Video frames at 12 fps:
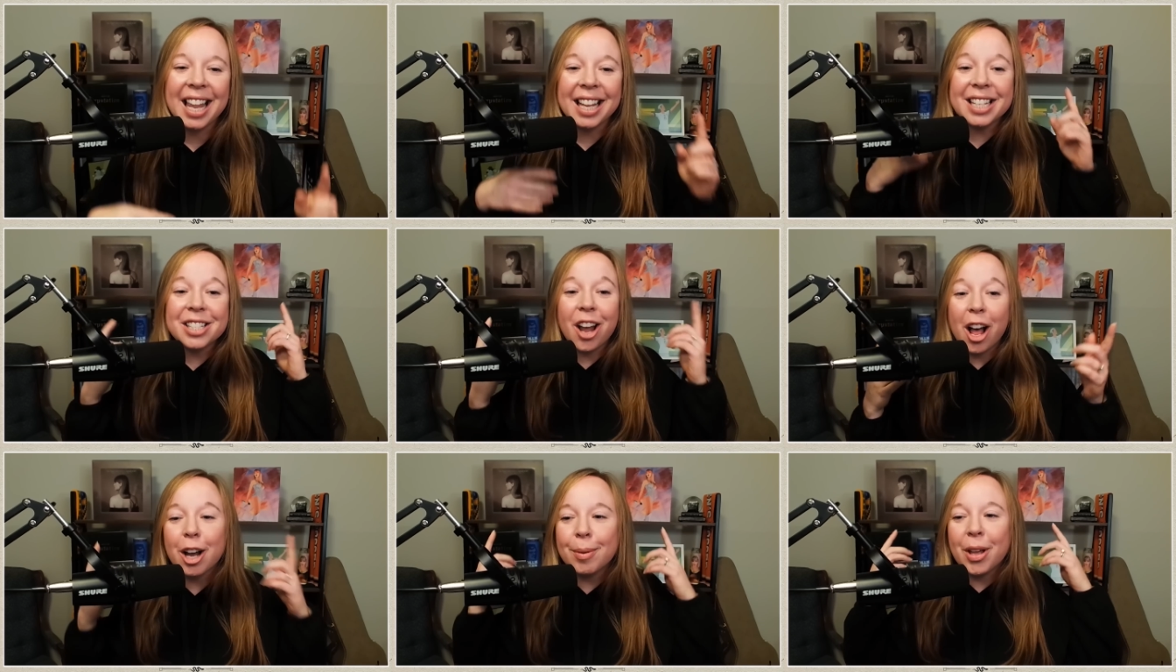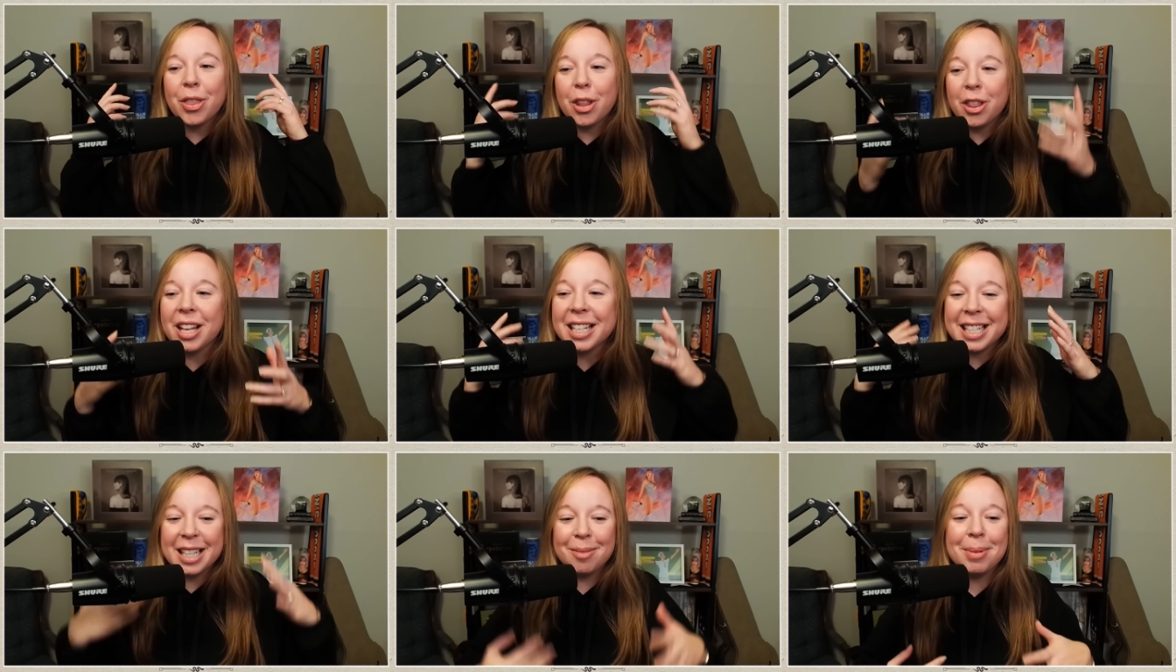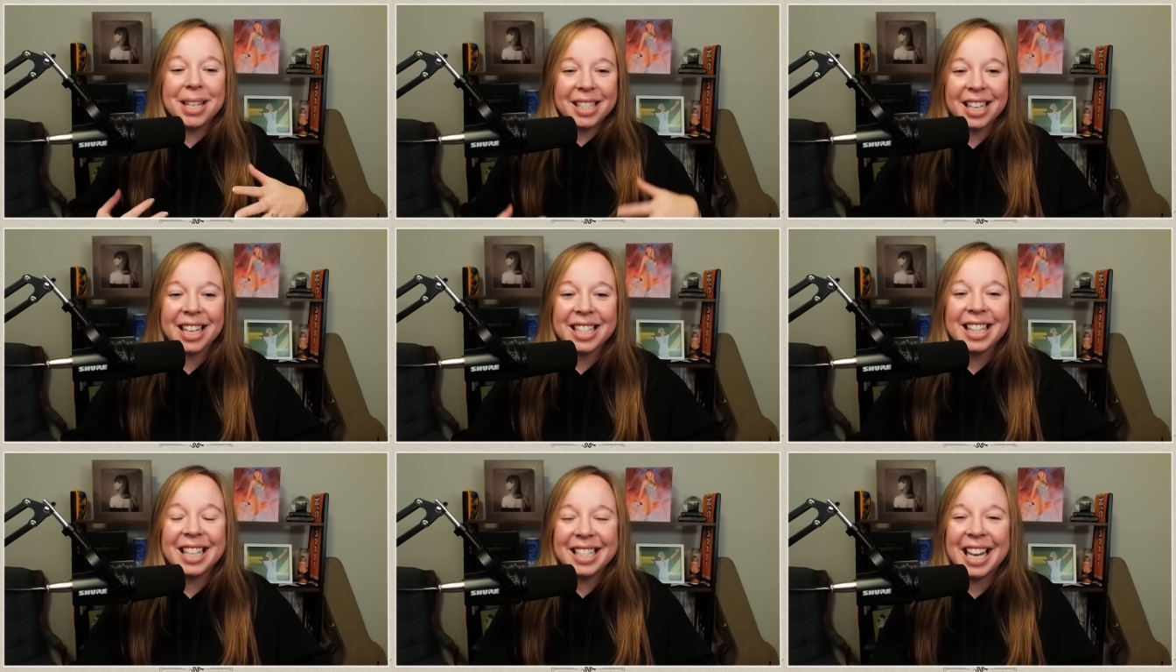And let's talk about the things in the BTS
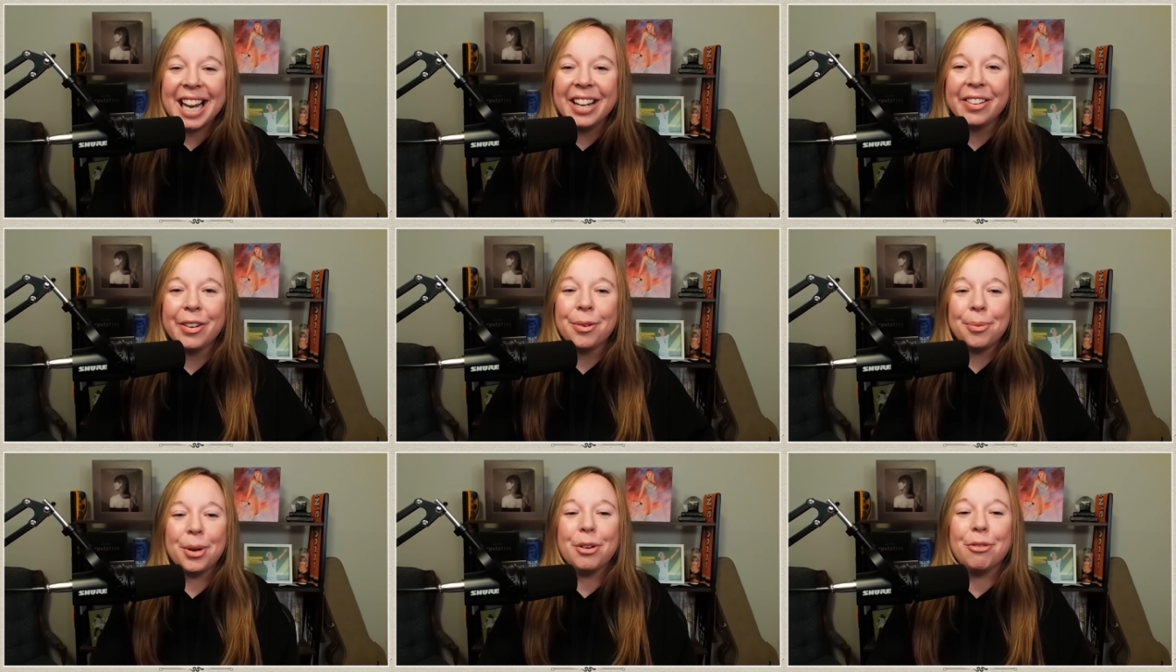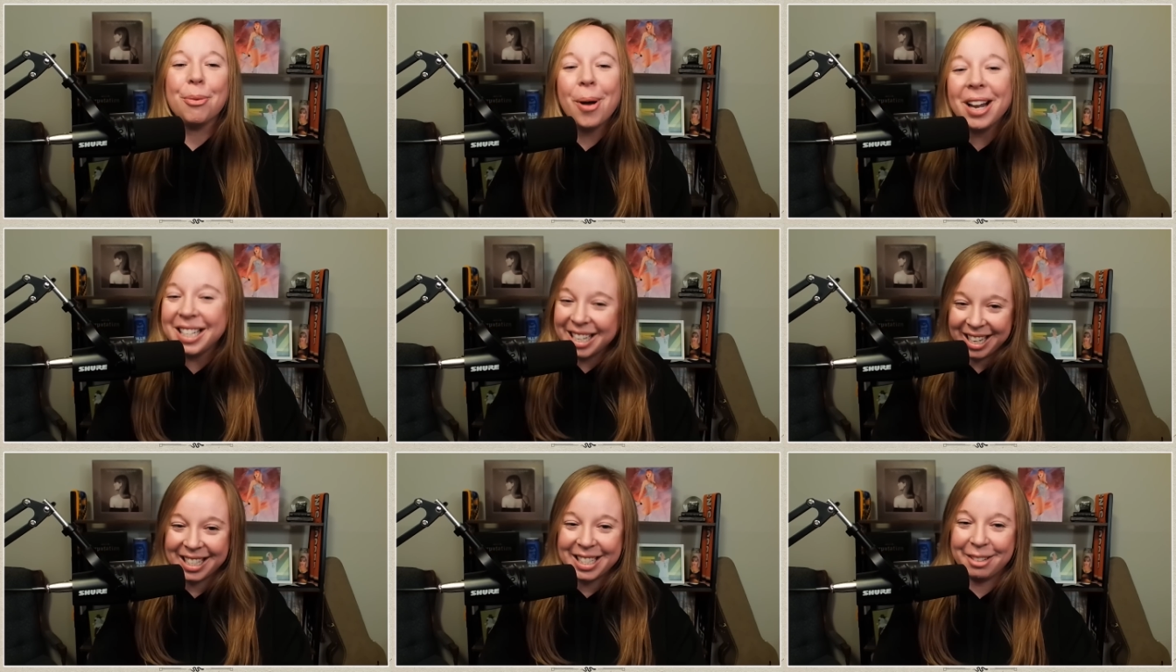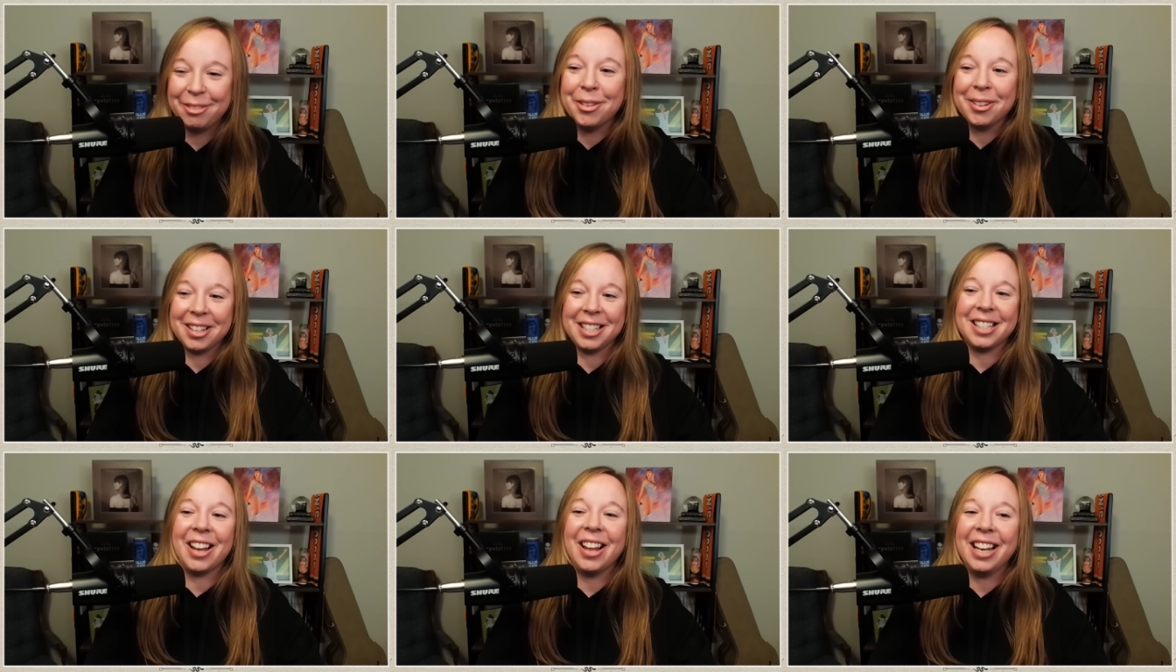that Taylor would have wanted us to
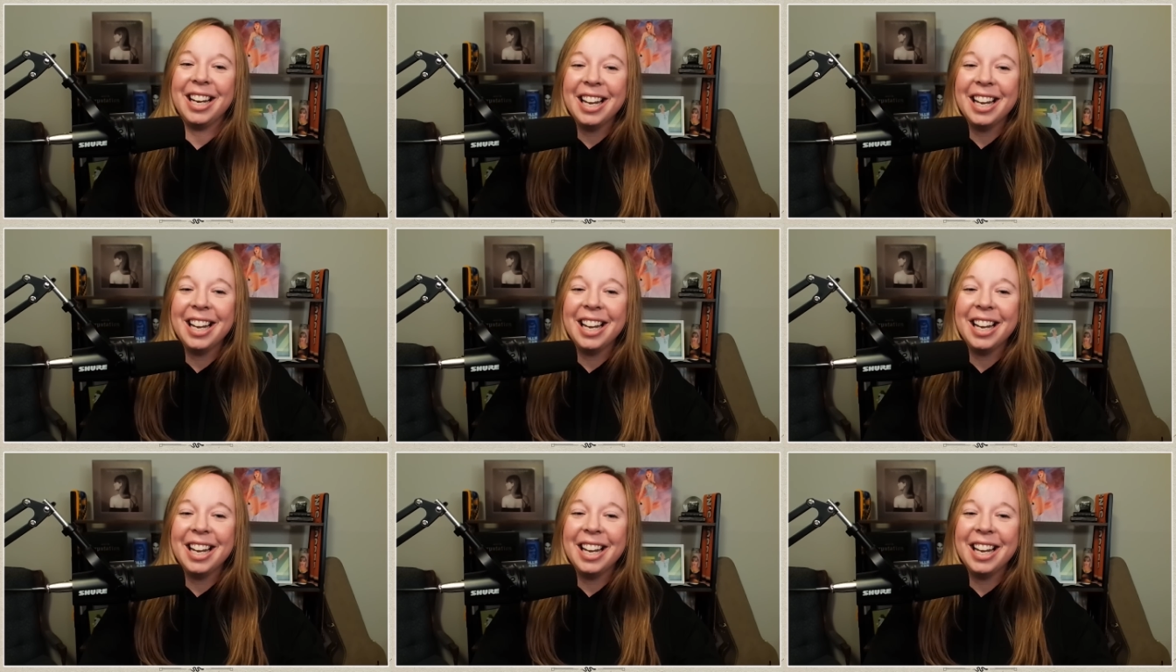focus on.